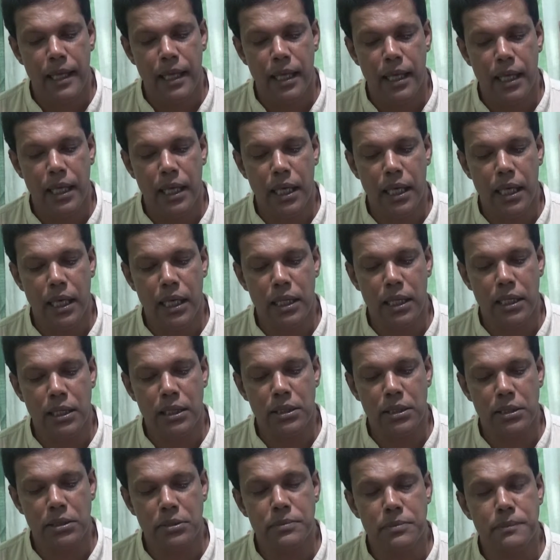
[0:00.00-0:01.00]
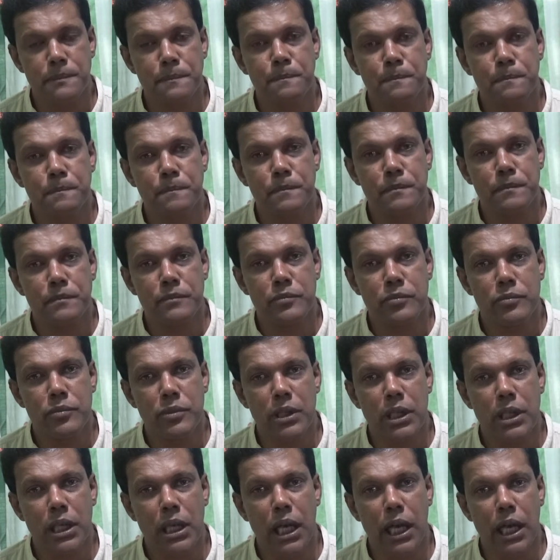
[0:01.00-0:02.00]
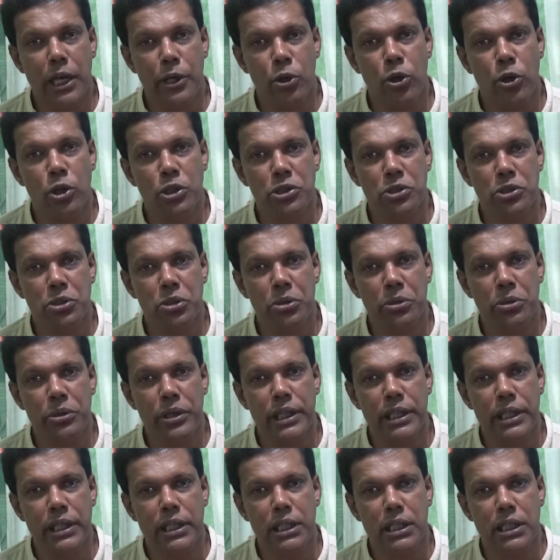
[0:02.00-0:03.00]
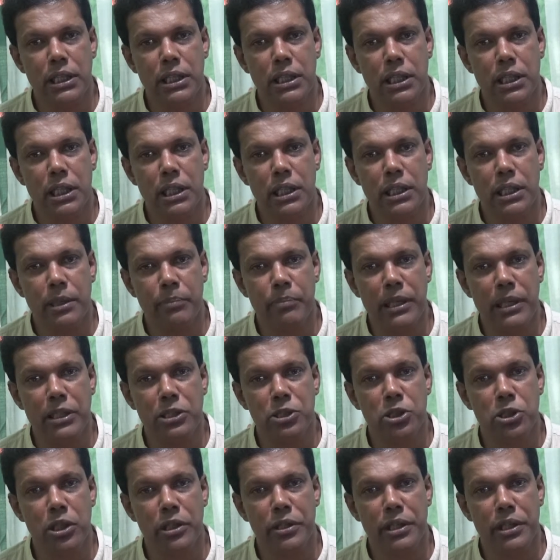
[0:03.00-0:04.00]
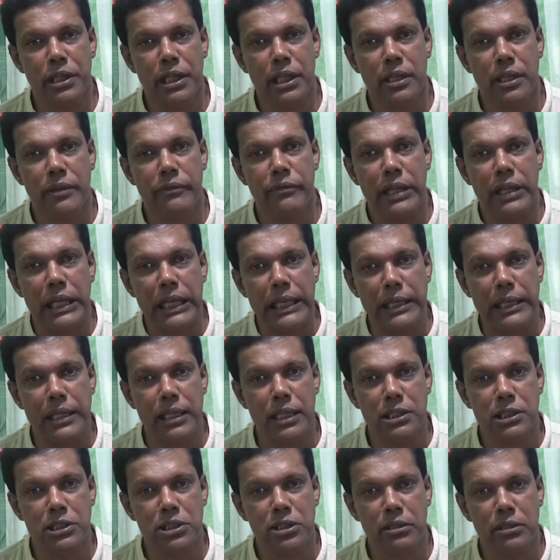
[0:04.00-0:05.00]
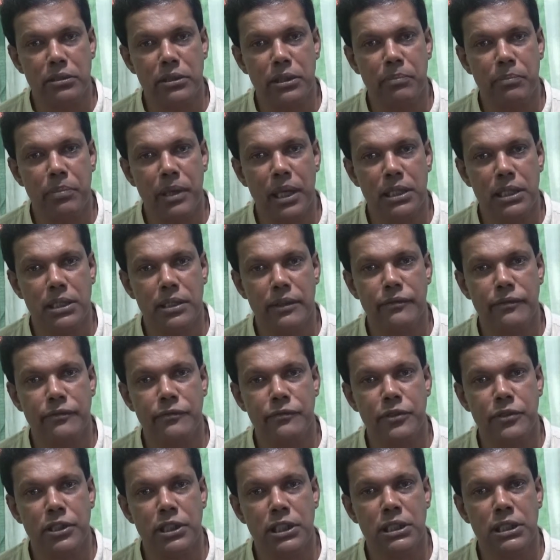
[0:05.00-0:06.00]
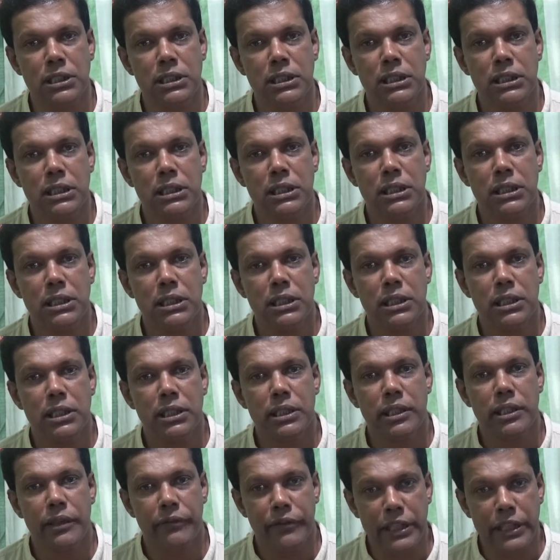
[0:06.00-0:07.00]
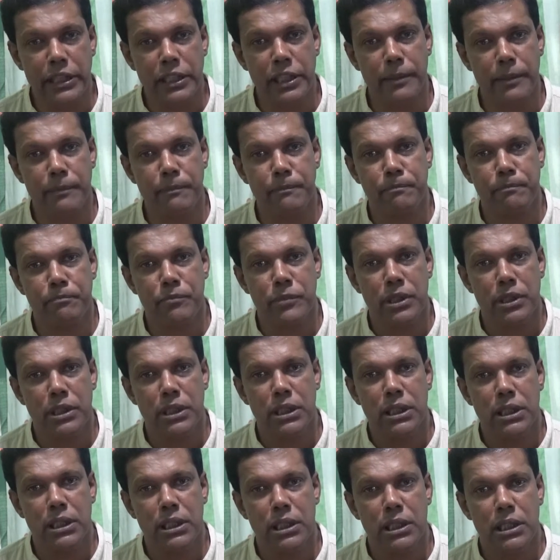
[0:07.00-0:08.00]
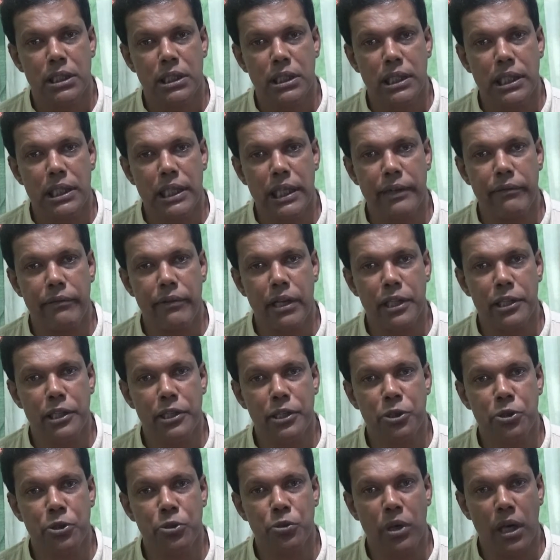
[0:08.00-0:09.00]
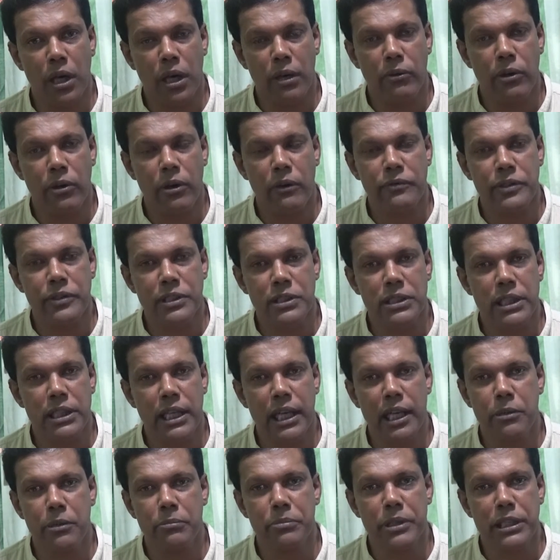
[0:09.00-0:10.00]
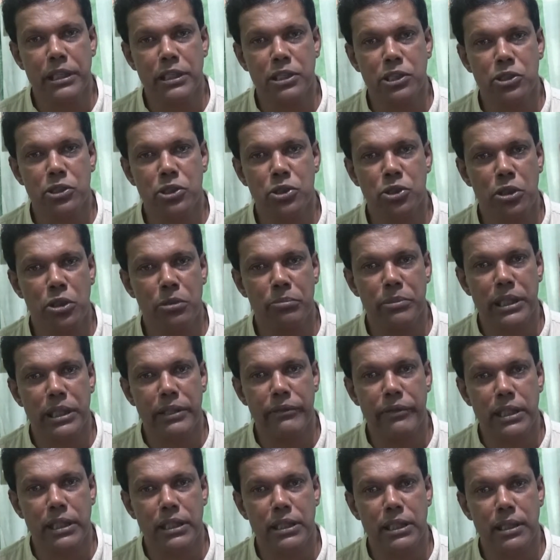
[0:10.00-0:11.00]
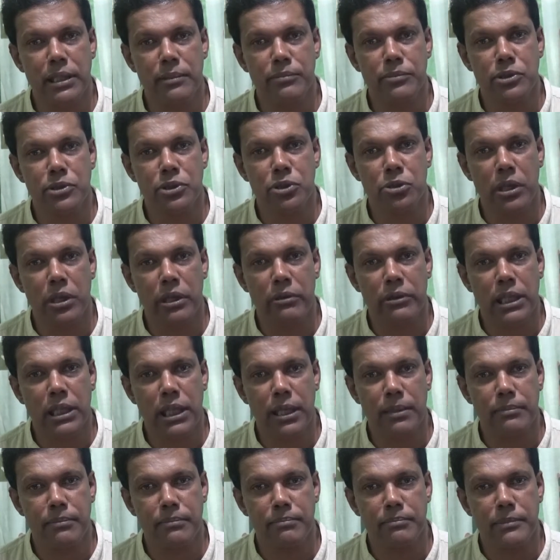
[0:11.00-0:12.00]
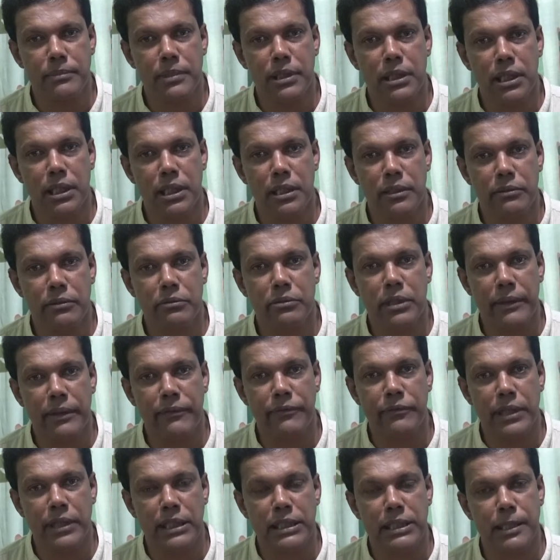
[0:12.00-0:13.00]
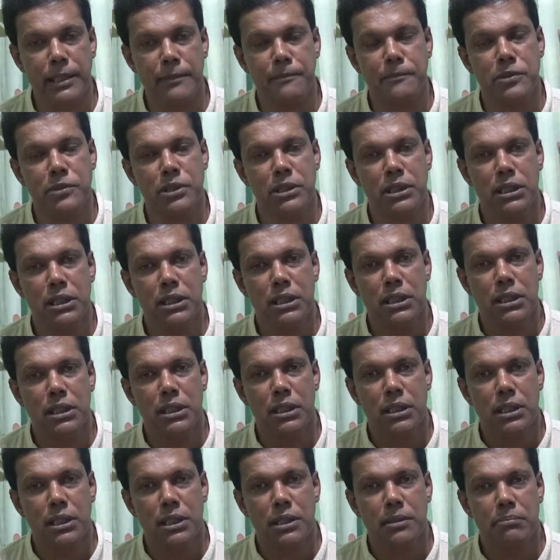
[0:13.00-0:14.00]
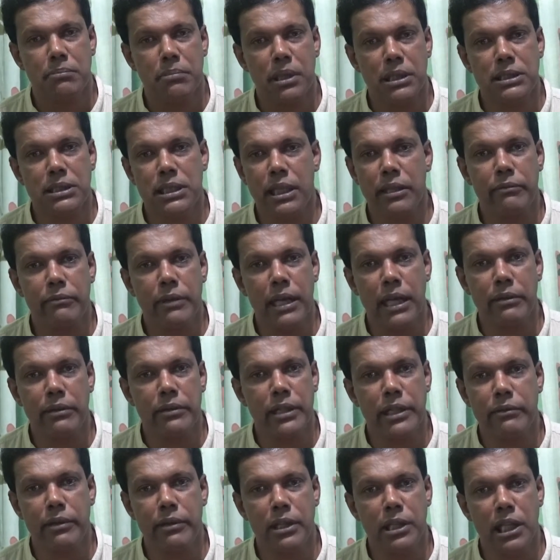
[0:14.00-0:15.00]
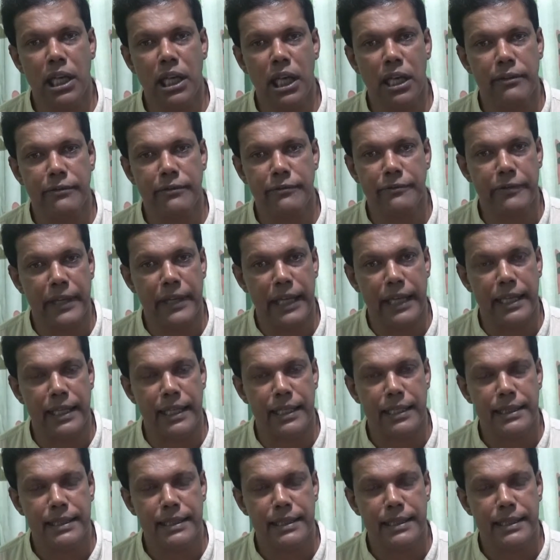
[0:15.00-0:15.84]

And also it depends on the willingness on the part of the victim. Even to our office there have been so many victims who have come, rape victims. But some have given halfway.